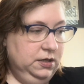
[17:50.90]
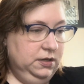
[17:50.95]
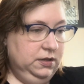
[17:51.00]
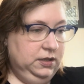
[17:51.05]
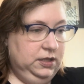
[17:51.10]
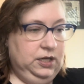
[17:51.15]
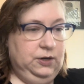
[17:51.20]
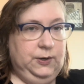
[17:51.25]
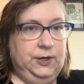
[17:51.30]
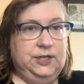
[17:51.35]

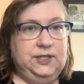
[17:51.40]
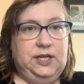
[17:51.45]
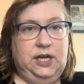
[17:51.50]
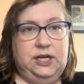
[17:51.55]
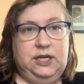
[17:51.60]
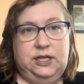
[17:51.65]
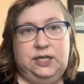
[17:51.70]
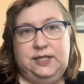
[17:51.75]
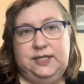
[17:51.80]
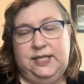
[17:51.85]
they were
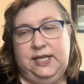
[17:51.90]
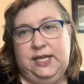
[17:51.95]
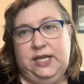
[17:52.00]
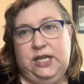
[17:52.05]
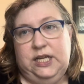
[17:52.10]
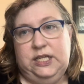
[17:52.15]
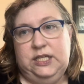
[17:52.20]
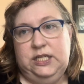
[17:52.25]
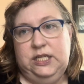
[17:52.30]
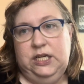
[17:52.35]
excited to see
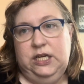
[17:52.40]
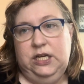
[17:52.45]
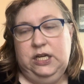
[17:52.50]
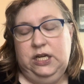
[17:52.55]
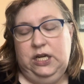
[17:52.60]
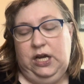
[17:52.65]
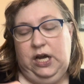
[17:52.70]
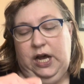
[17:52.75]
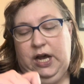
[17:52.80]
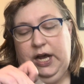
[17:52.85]
it.
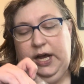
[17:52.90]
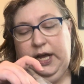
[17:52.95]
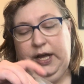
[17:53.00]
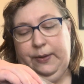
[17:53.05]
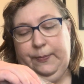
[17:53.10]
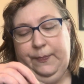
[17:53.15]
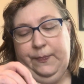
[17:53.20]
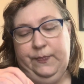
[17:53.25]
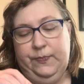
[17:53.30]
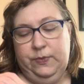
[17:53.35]

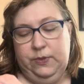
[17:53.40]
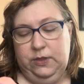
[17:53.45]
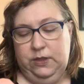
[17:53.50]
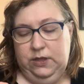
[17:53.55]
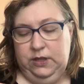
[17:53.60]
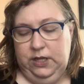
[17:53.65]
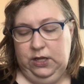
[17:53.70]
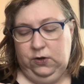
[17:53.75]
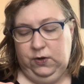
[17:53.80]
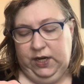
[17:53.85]

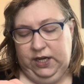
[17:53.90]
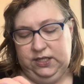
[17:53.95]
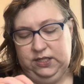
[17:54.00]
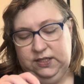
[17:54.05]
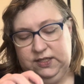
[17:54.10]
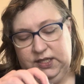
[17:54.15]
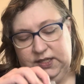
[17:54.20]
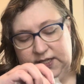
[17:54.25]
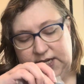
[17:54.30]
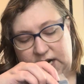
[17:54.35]
They don't get to
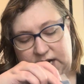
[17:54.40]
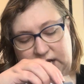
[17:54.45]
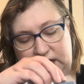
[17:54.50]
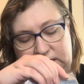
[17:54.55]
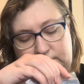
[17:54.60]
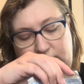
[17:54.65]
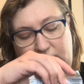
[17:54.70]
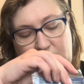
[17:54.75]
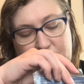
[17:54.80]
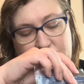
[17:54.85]
Cincinnati
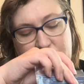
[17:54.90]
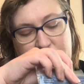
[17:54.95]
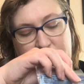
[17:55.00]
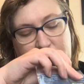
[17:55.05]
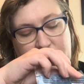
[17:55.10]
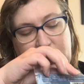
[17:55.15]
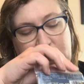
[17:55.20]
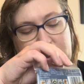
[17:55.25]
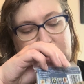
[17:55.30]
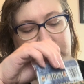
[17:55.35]
as much,
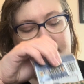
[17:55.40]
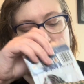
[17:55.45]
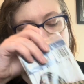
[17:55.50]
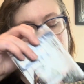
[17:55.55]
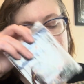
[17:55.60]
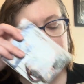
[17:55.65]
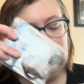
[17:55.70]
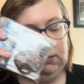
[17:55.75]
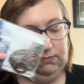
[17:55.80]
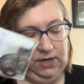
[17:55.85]
so I just
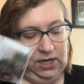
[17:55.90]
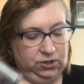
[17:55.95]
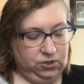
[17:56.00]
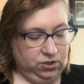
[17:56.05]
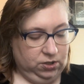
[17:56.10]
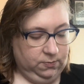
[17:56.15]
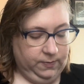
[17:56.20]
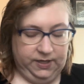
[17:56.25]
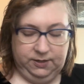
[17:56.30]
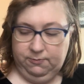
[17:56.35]
wanted to make
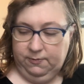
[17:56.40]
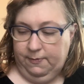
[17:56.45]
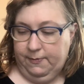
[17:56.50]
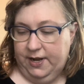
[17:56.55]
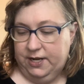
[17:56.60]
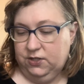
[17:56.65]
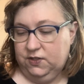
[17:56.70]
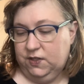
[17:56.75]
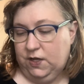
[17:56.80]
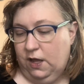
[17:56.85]
sure we
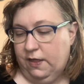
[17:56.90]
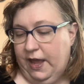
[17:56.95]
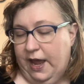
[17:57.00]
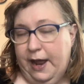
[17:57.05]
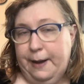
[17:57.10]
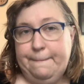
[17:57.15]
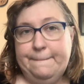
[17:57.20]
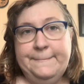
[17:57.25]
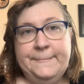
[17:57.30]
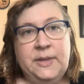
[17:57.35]
went and saw
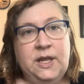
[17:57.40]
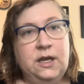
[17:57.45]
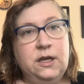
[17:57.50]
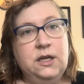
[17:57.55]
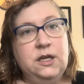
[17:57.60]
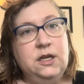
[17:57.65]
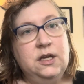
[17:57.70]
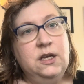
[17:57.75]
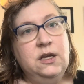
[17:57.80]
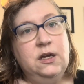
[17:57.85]
that.
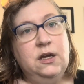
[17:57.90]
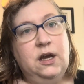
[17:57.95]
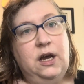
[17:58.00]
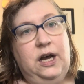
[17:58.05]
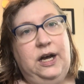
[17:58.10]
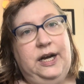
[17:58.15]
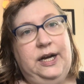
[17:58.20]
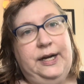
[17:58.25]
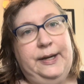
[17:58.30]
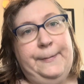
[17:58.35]

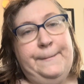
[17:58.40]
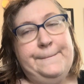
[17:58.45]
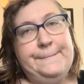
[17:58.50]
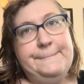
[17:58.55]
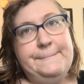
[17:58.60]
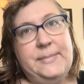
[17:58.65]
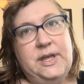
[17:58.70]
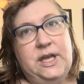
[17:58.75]
And